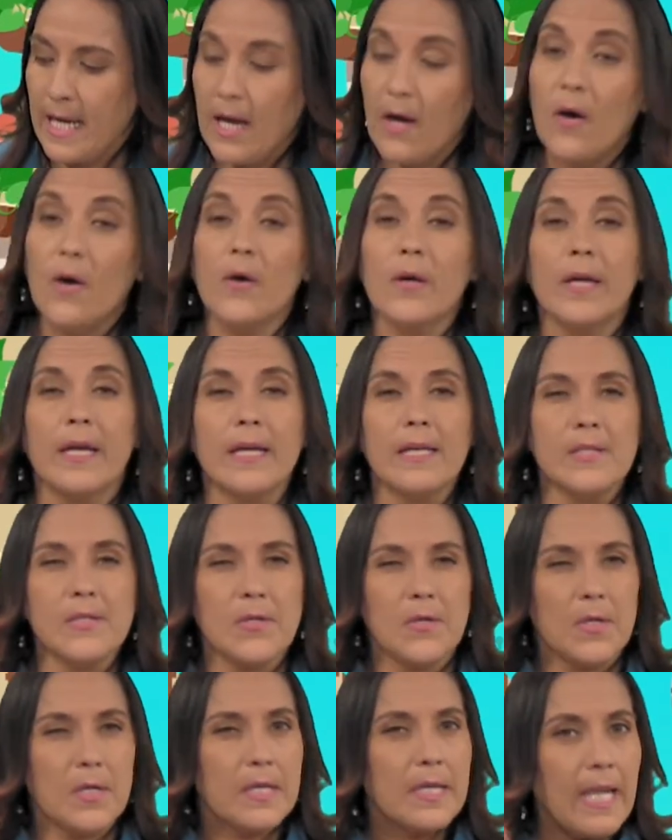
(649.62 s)
Okay,
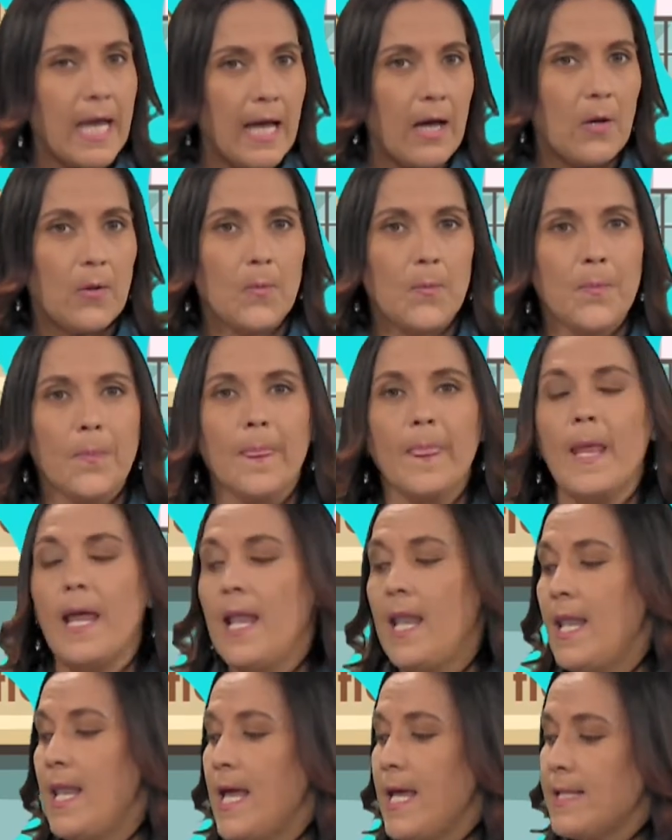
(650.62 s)
so now
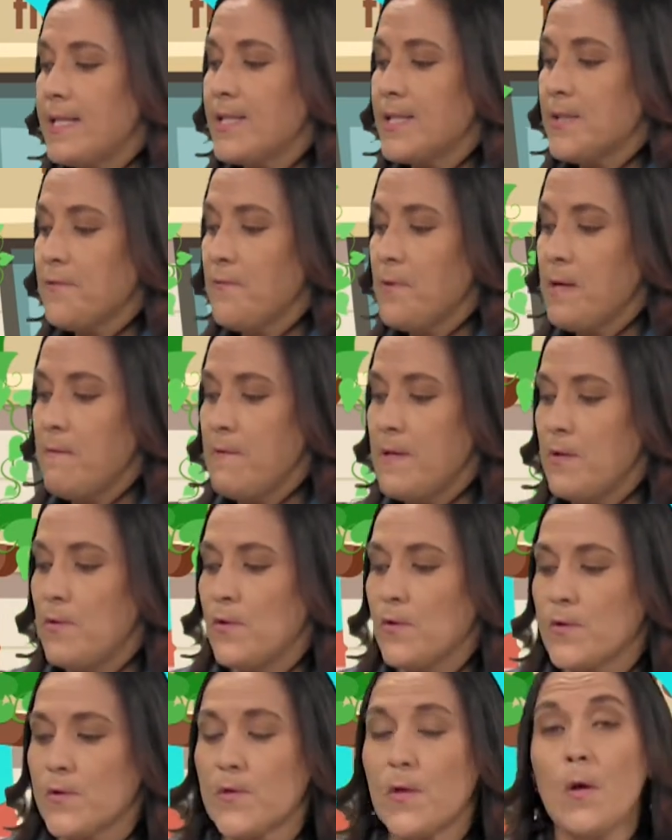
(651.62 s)
let's
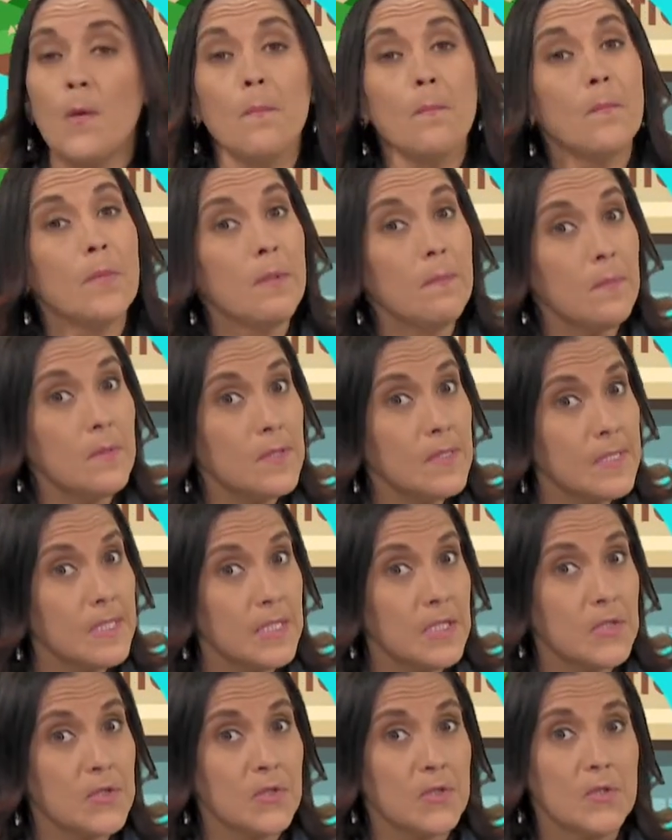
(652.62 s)
review some
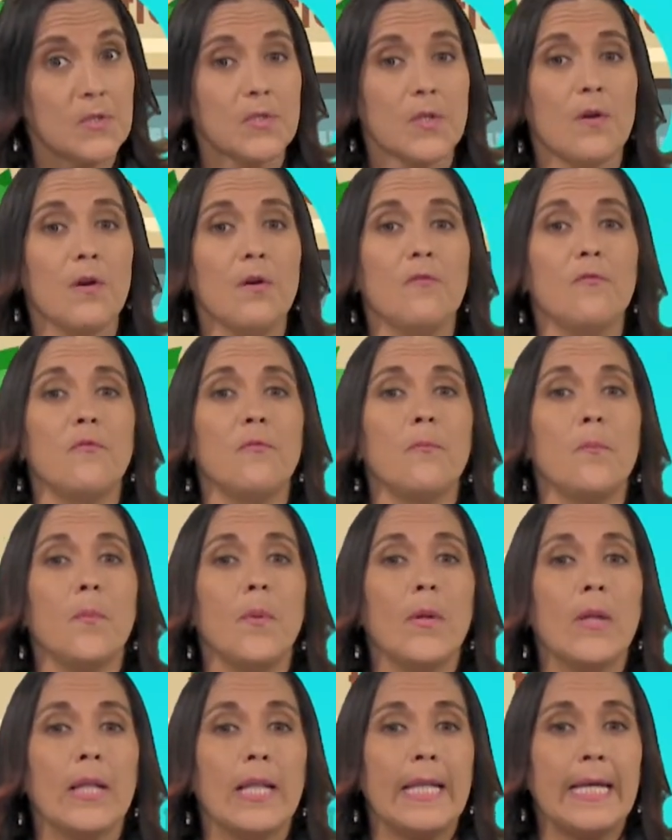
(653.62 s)
prepositions of
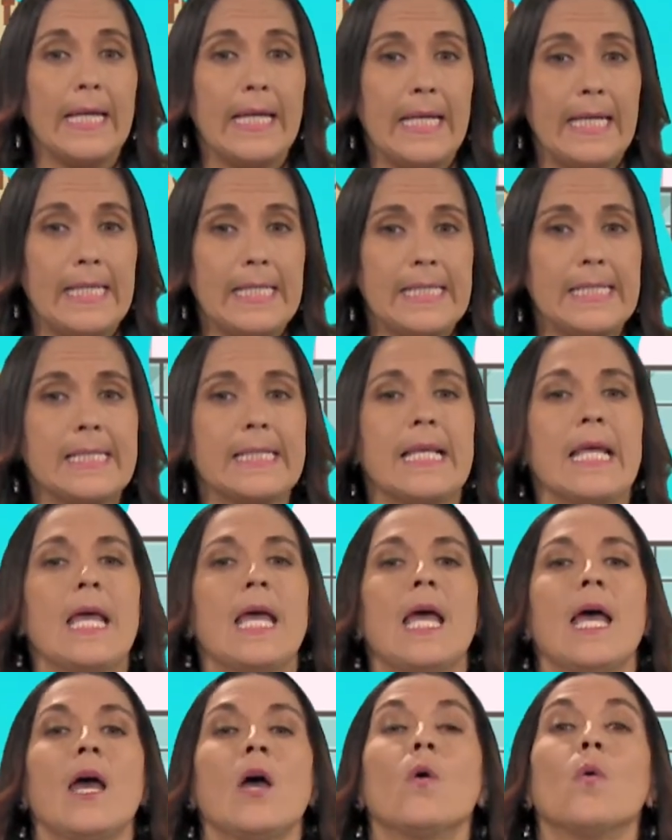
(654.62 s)
place
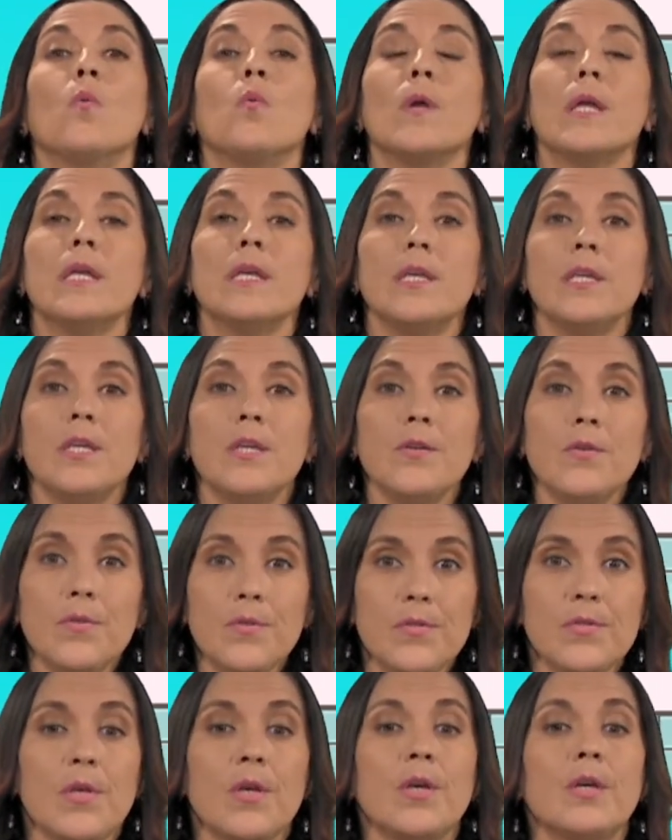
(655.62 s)
we
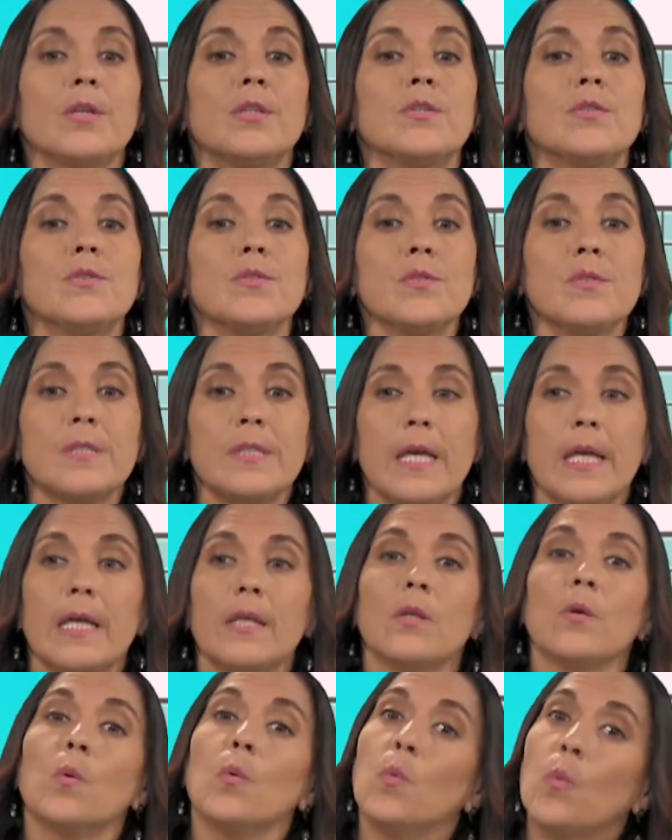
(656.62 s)
use to
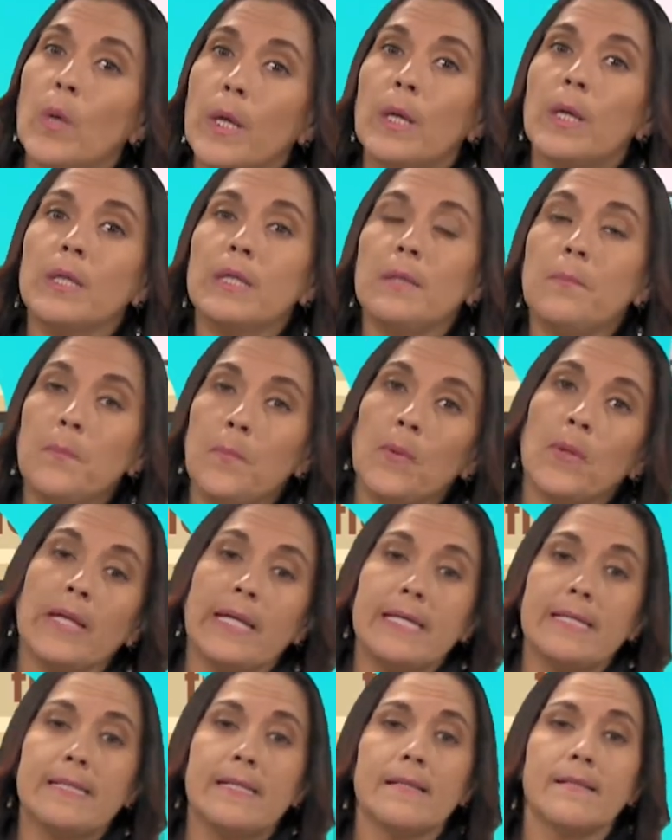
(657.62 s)
say where the
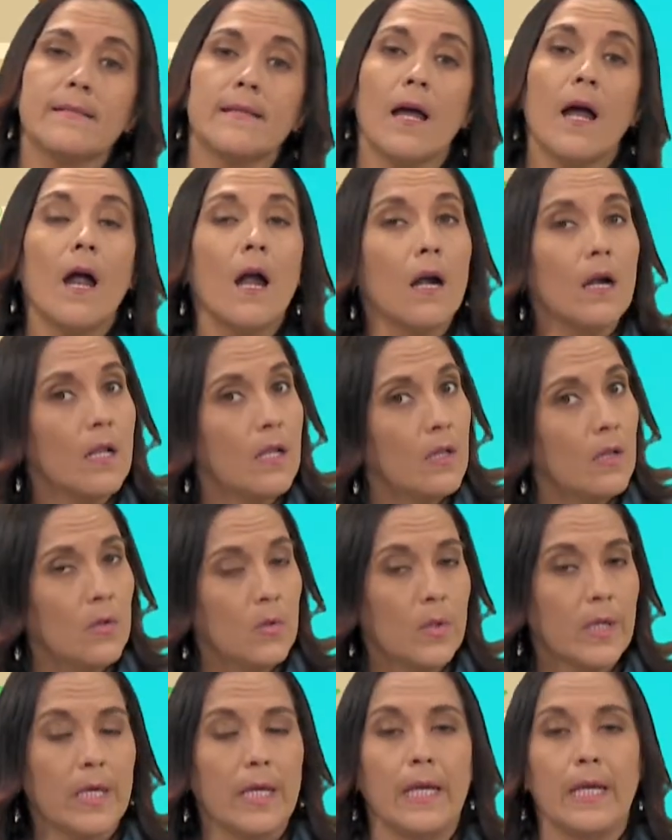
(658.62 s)
places are
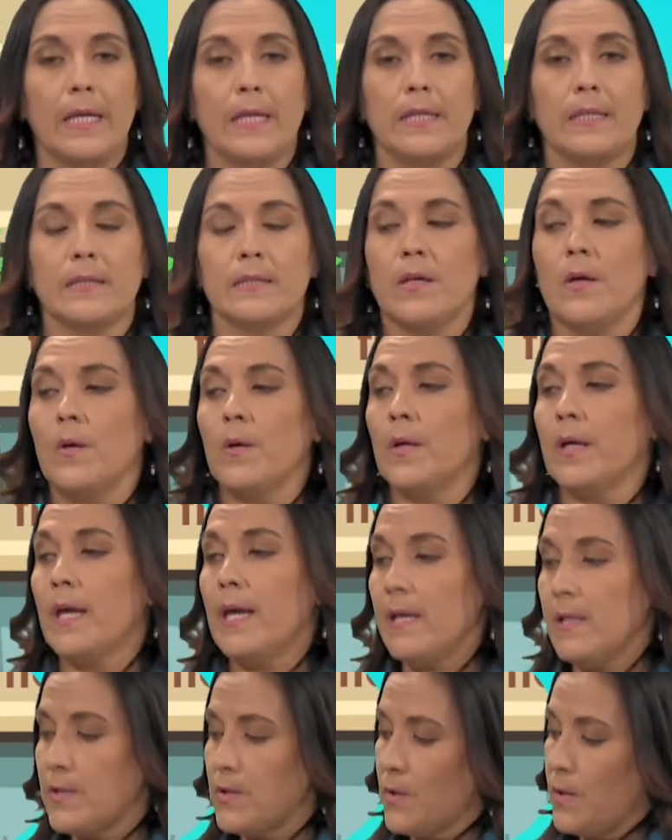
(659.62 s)
located.
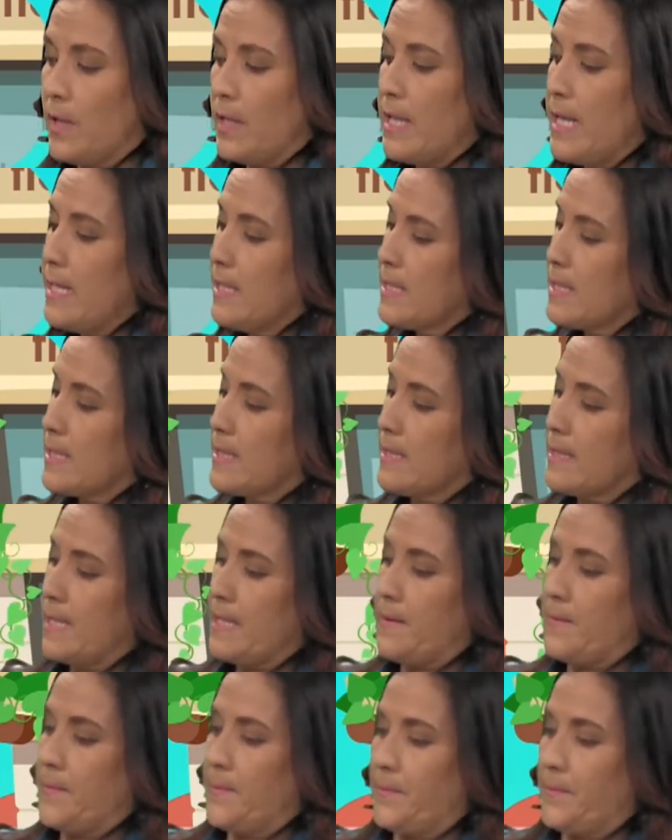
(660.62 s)
Okay, so let's see.